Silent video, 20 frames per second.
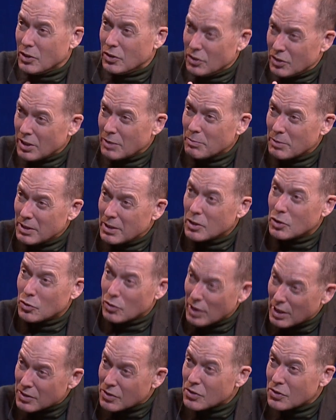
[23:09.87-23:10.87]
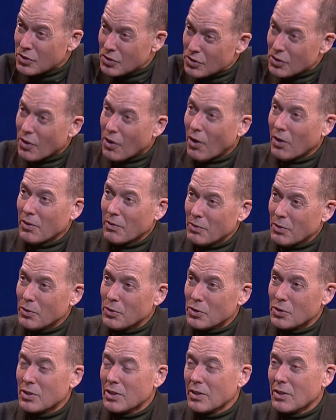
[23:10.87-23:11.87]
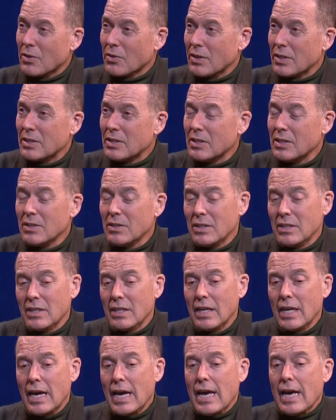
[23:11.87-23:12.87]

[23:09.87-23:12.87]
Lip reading: simply addresses all of those criteria,